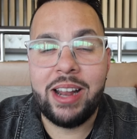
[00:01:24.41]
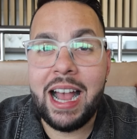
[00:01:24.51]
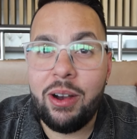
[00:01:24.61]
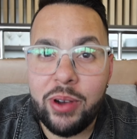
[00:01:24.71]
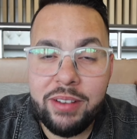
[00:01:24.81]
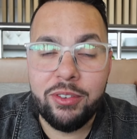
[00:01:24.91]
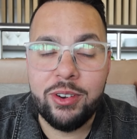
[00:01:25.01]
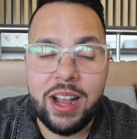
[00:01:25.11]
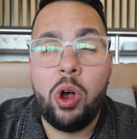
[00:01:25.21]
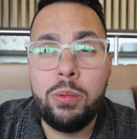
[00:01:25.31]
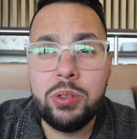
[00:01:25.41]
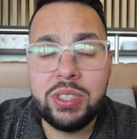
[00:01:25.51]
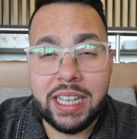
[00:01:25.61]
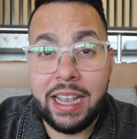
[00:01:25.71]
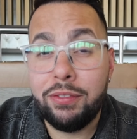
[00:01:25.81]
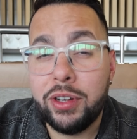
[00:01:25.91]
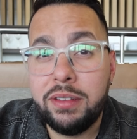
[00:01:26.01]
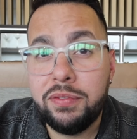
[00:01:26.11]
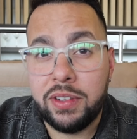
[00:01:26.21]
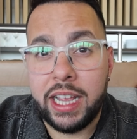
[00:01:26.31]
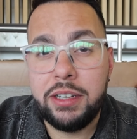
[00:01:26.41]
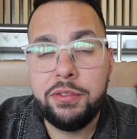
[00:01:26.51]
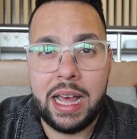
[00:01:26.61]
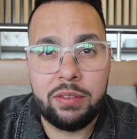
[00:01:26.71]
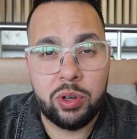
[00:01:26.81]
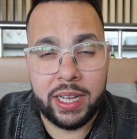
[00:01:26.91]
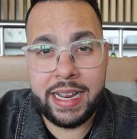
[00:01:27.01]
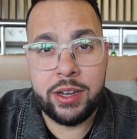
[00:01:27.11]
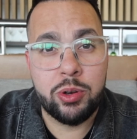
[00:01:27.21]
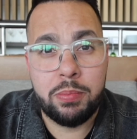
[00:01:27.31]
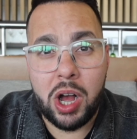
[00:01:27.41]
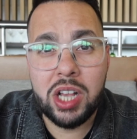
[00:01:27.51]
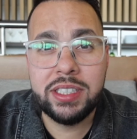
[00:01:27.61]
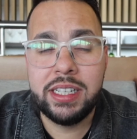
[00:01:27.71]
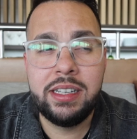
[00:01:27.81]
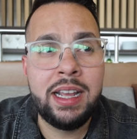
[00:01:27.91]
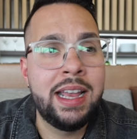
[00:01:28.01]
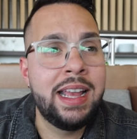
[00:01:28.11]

However, almost every flight out of Orlando to Boston